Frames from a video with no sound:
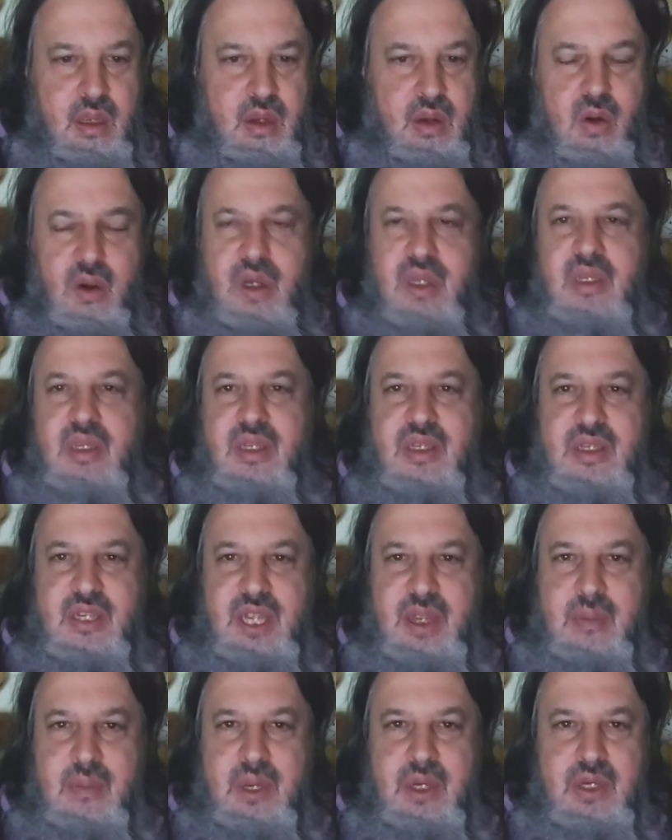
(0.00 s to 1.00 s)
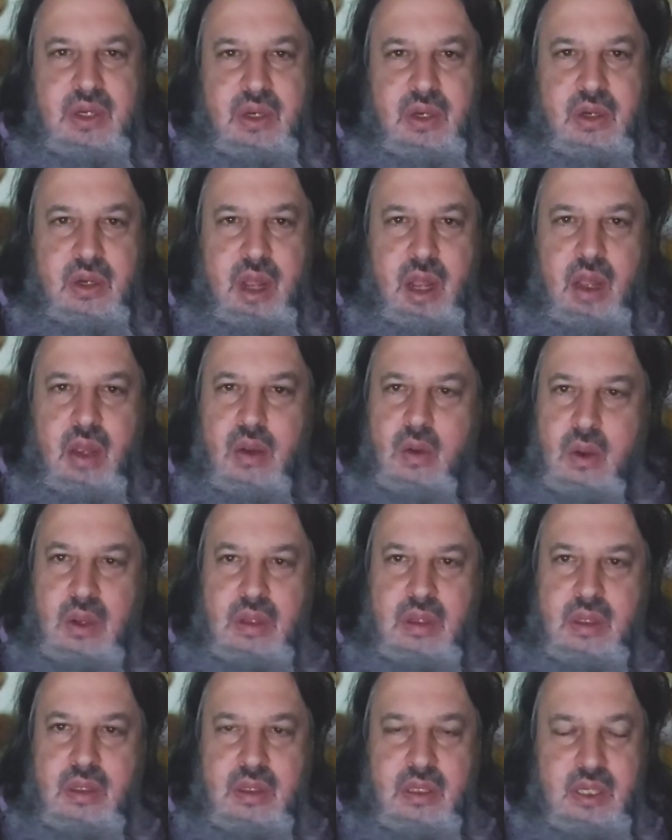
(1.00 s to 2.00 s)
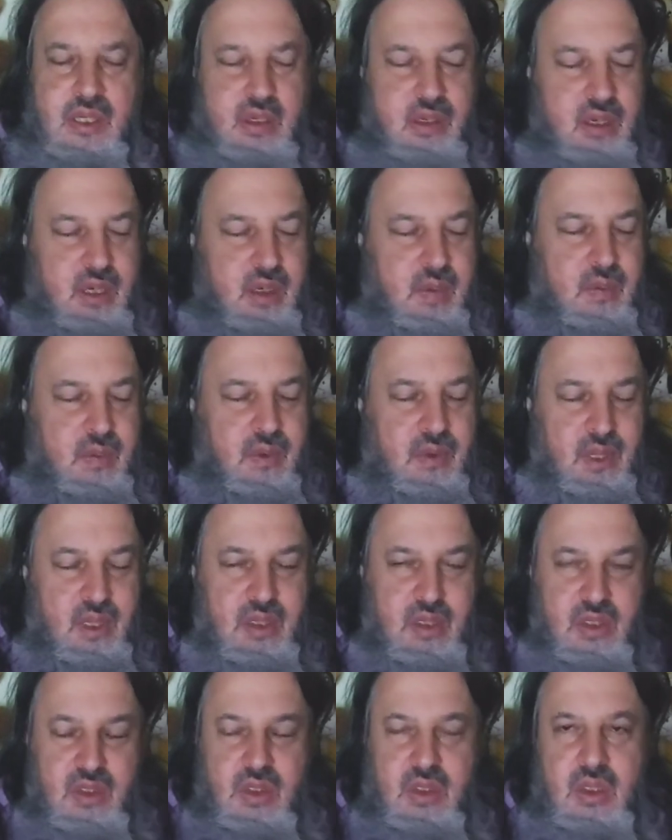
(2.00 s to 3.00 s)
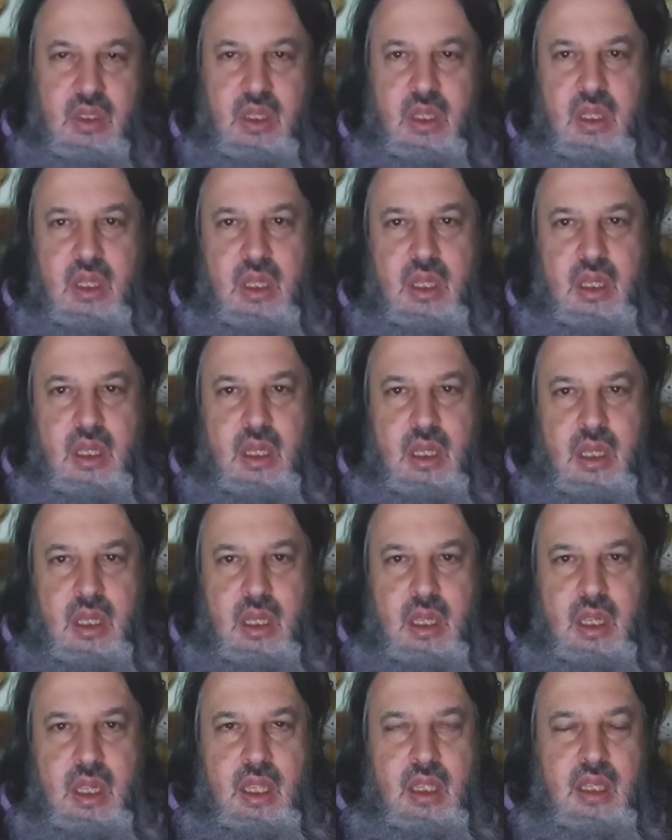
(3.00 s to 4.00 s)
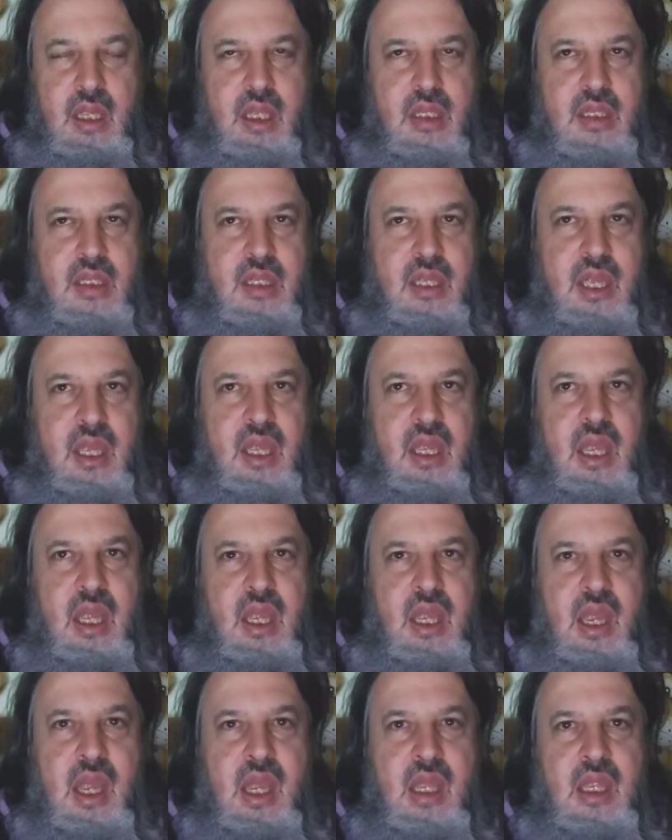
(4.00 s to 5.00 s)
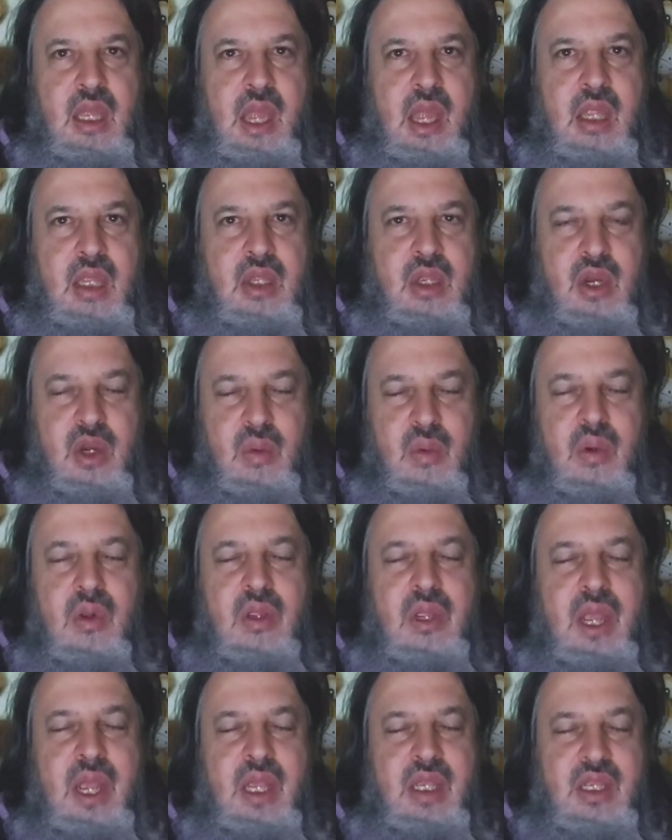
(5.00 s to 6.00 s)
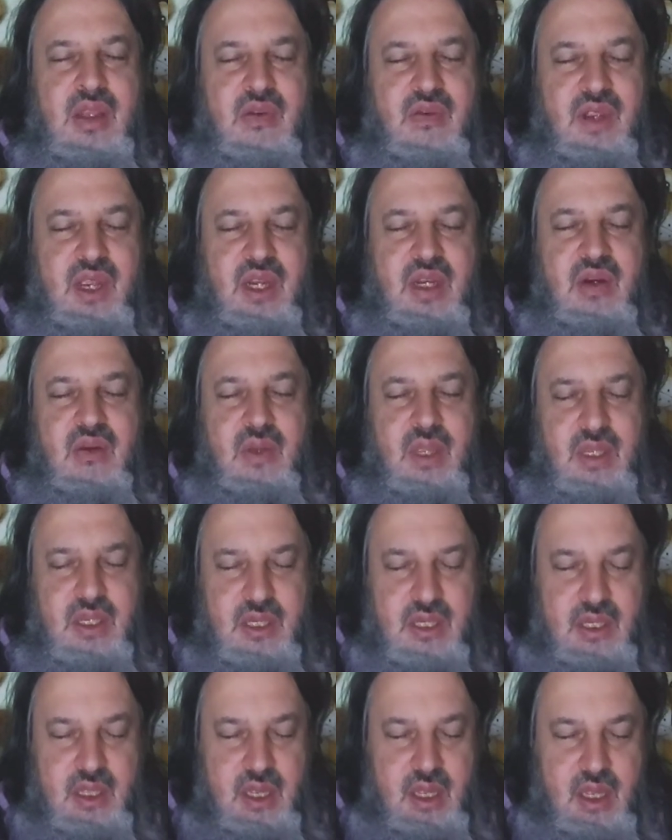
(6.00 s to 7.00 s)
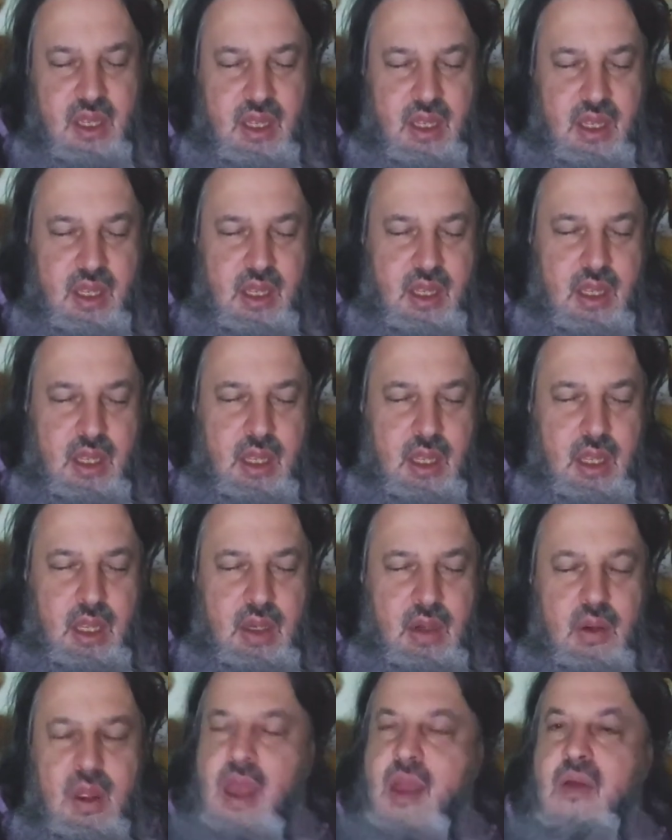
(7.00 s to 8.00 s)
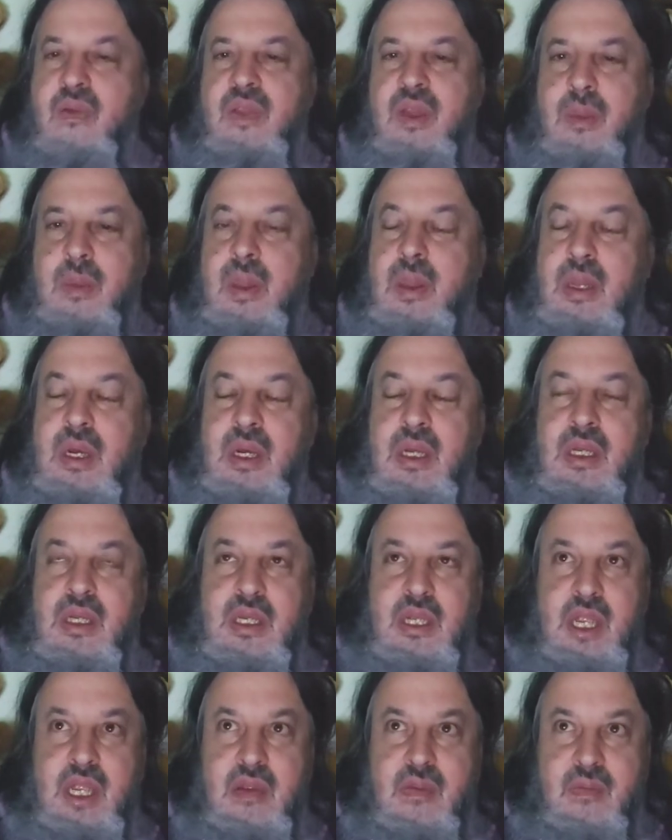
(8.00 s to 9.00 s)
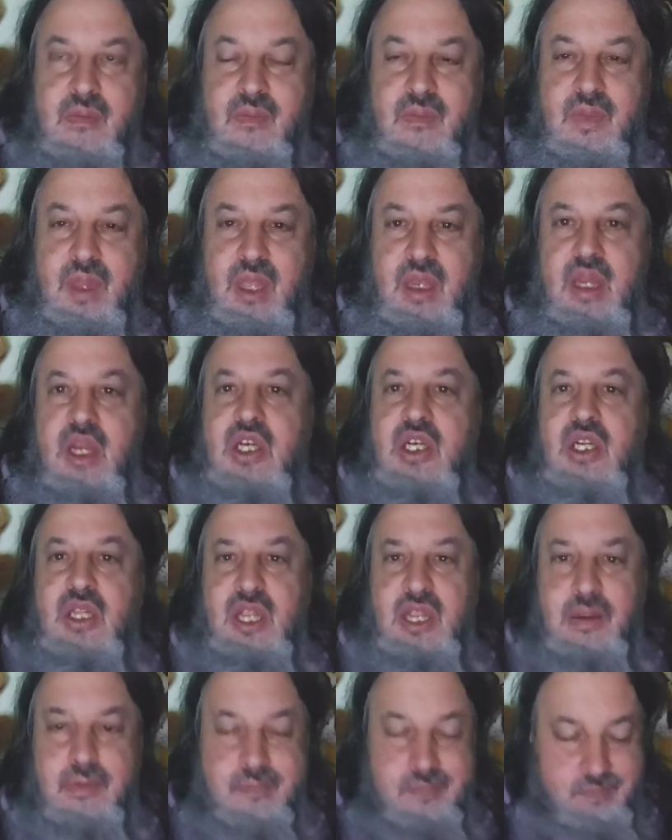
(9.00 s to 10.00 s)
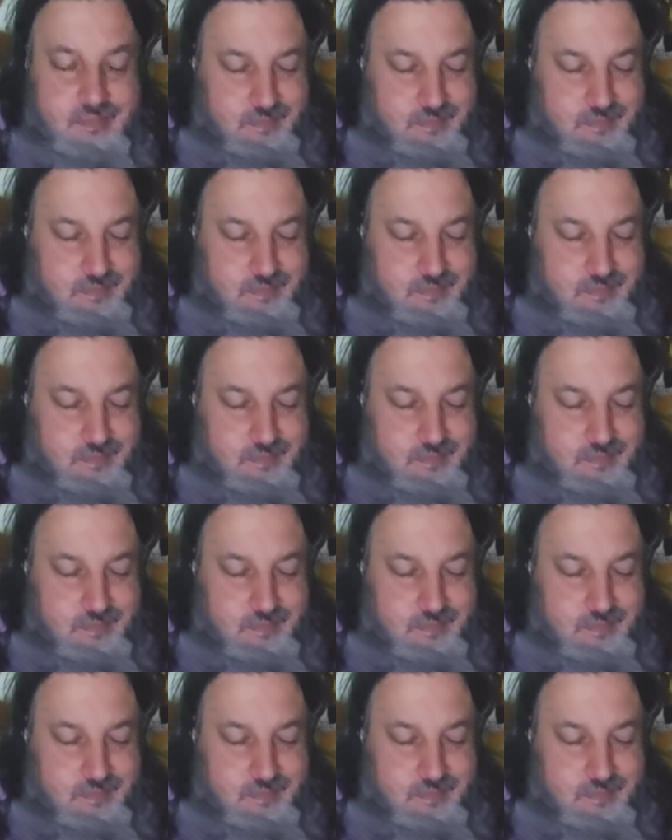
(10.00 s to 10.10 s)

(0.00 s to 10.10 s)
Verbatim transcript: going to see, but you're not going to see. You're gonna. This is it, it's a, a, a, a terminal case of ignorance. You have the ability to see initially